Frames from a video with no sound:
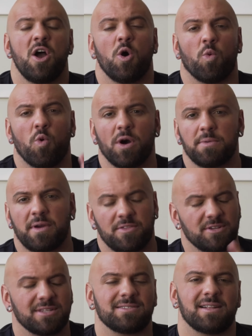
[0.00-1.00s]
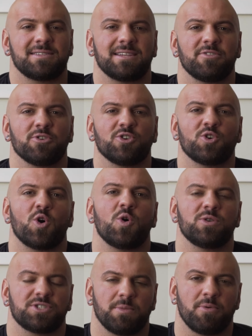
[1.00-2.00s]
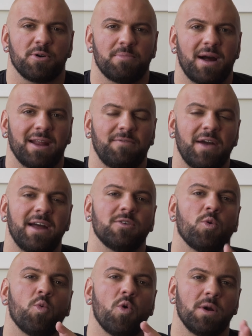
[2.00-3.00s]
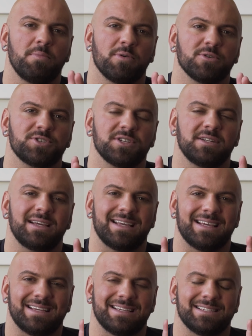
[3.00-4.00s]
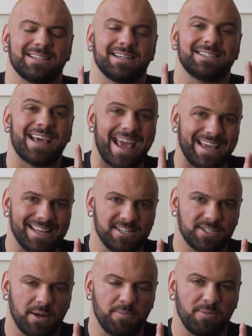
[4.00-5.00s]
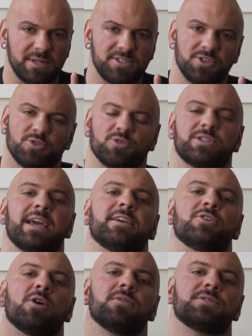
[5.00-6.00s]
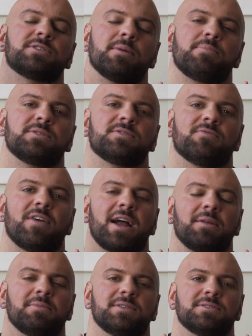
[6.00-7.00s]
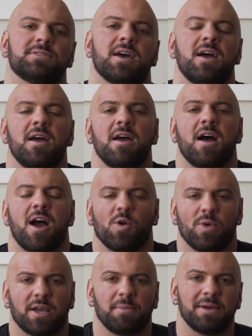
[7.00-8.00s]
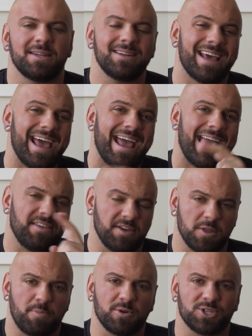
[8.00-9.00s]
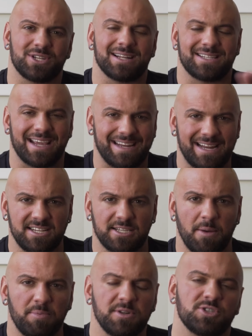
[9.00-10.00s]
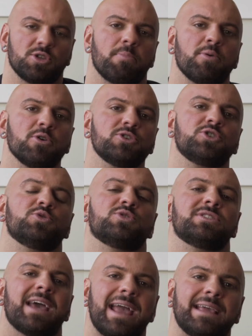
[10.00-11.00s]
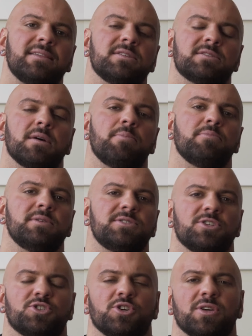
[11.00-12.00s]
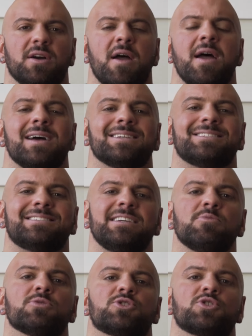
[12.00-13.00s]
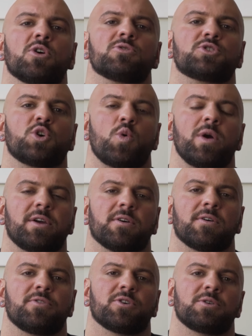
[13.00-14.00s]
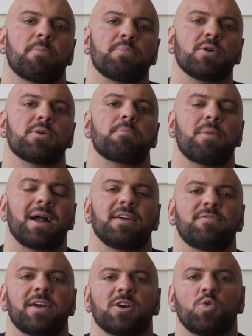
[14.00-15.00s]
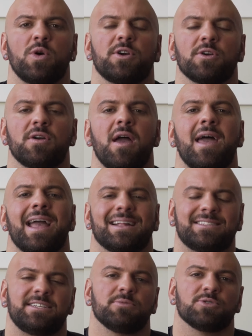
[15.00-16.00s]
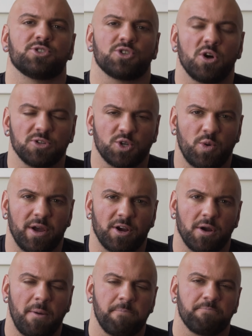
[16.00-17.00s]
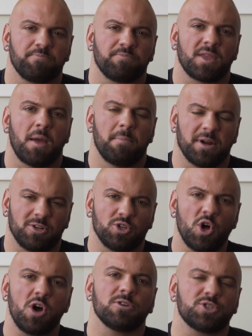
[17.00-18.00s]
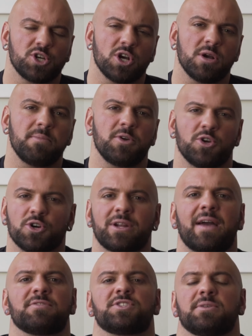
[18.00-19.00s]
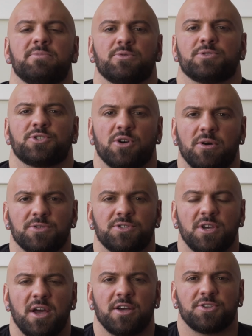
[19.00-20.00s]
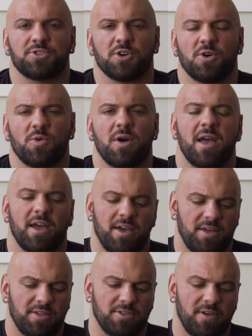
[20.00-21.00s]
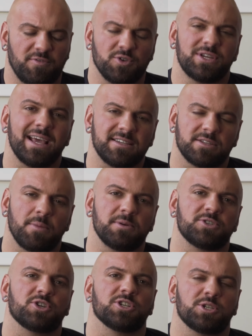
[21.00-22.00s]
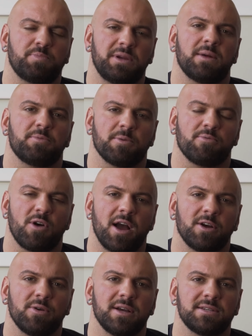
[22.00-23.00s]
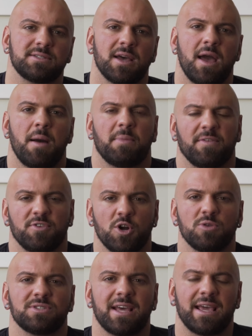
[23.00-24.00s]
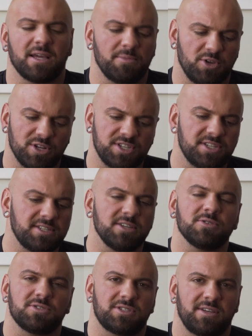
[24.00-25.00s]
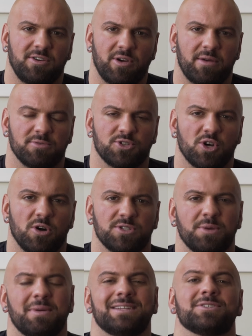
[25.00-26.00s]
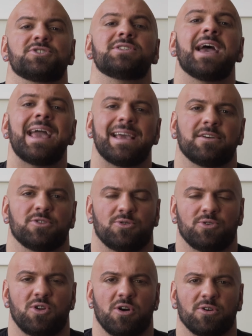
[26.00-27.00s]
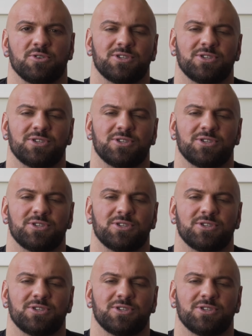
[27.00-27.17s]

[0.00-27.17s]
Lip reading: Let's say their goal is to burn body fat. One person is taking supplements, so they're taking all the supplements and vitamins recommended, and the other person's not taking any supplements. So the person who's taking the supplements is going to see results quicker. They're going to burn body fat quicker and see results quicker. But long term, you're going to have similar results. So if you take supplements, it's going to speed up your progress. But if you don't take them, you can still see great results. It may just take a little longer.